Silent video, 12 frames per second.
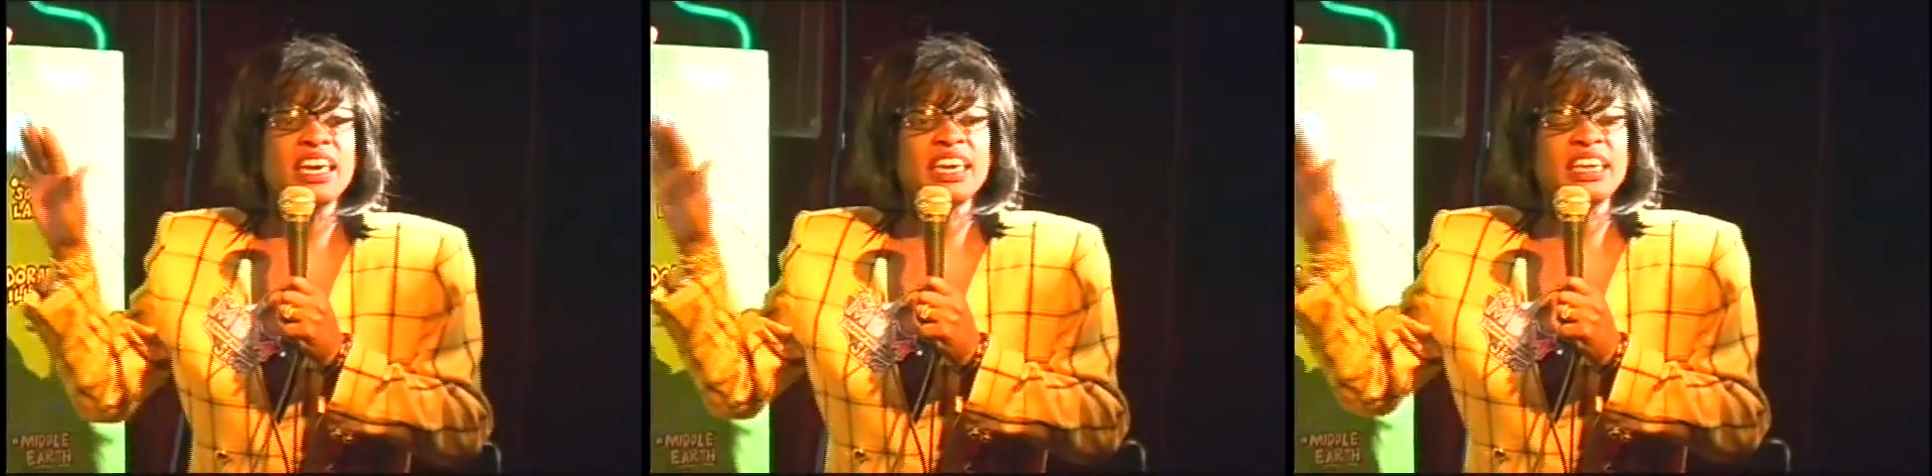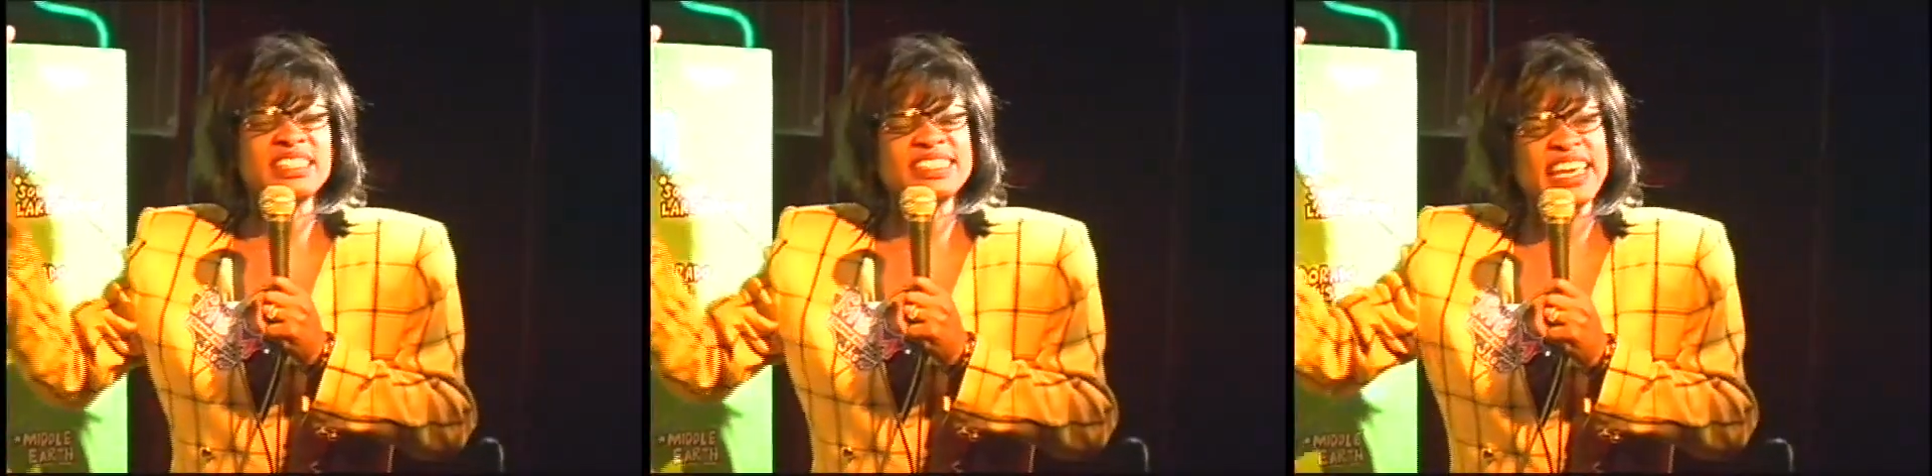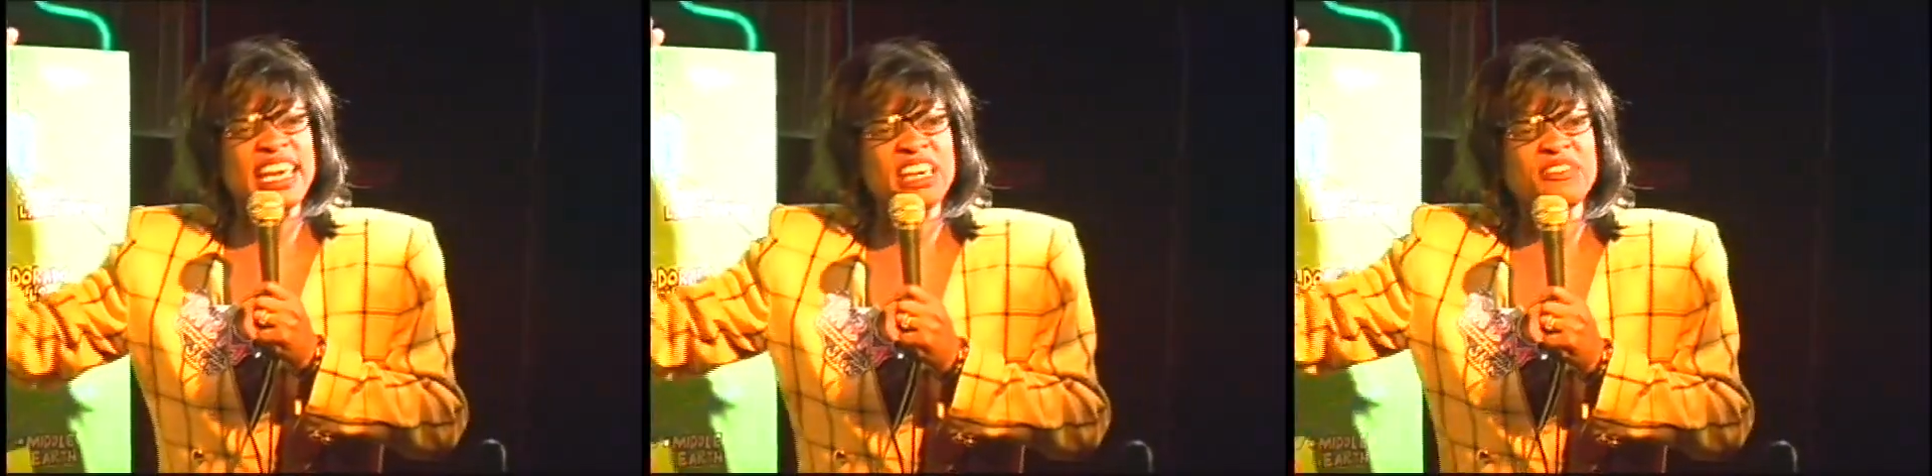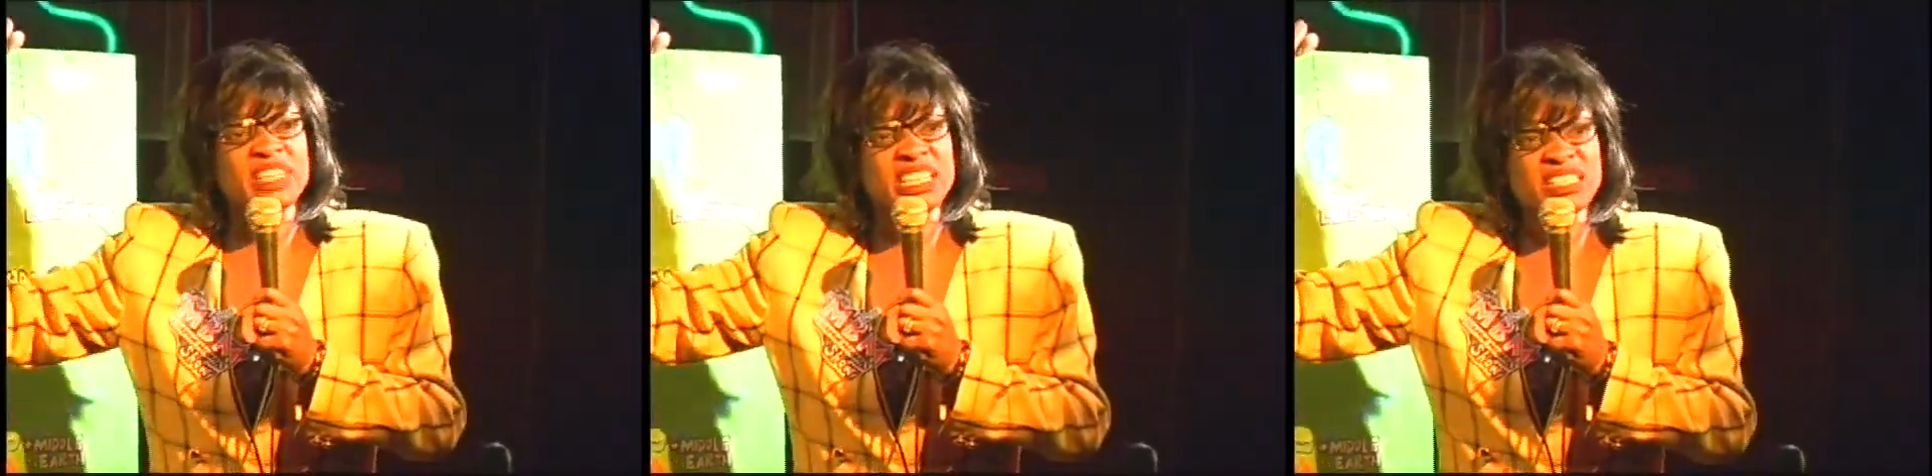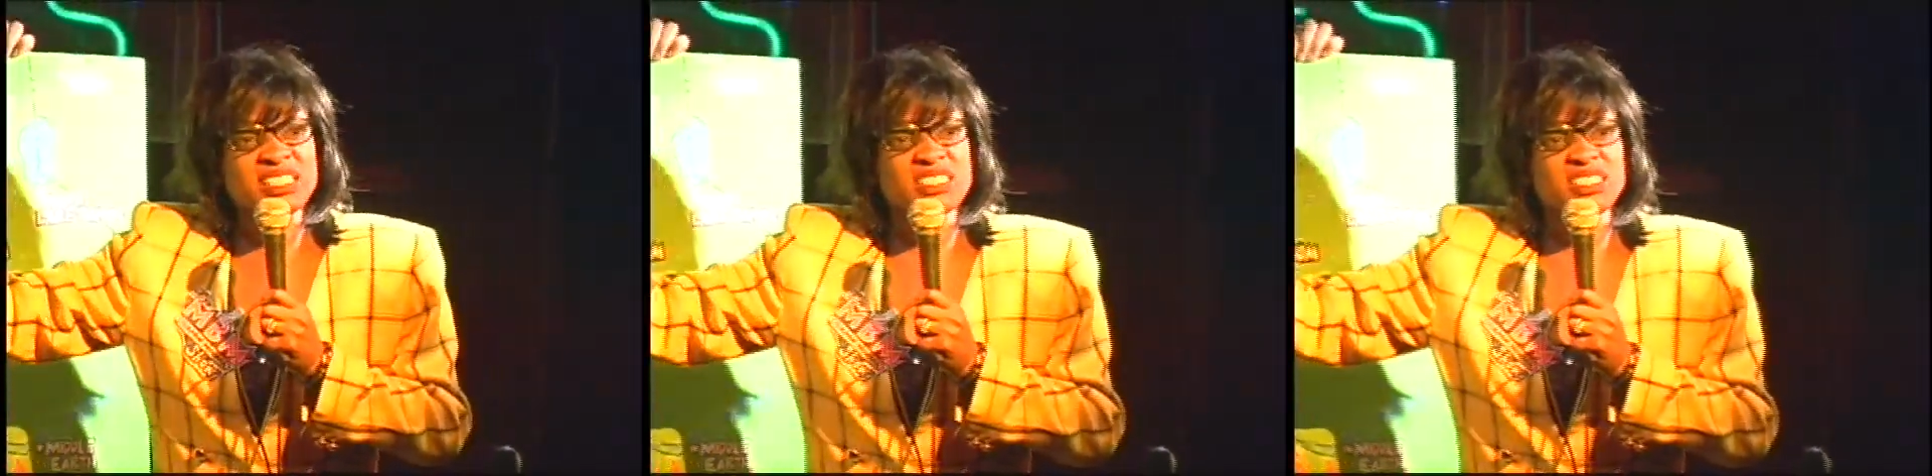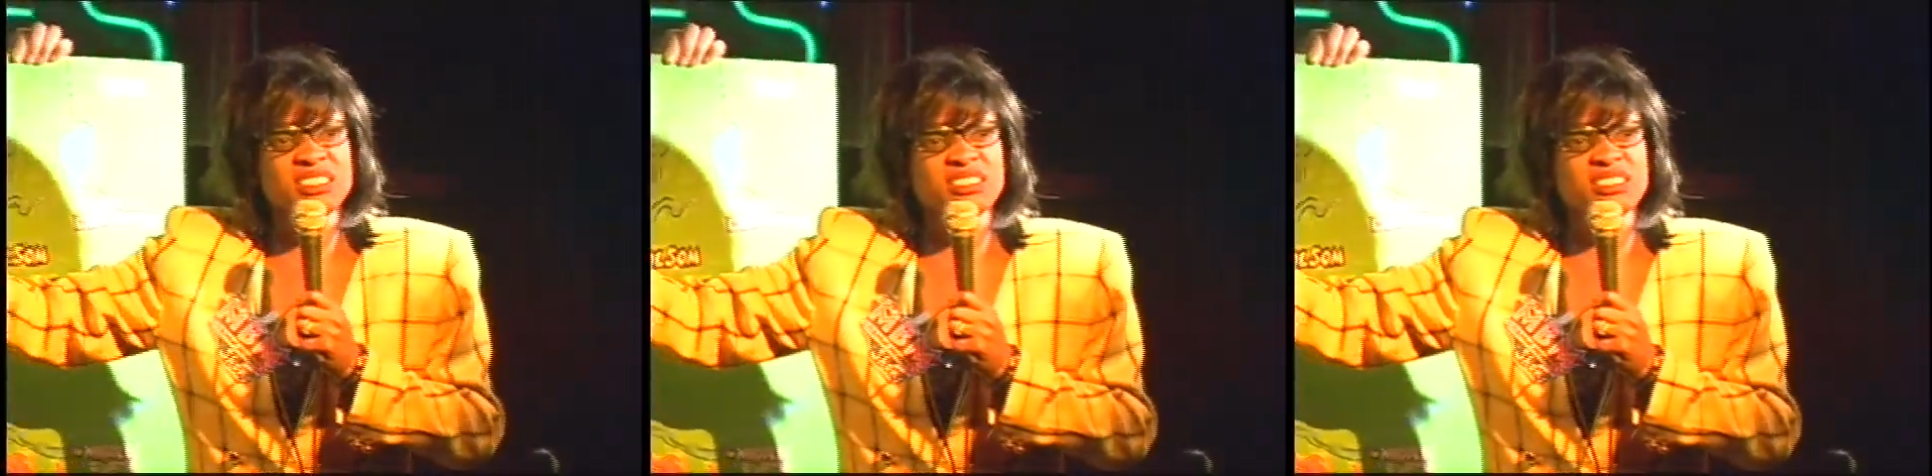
In Davis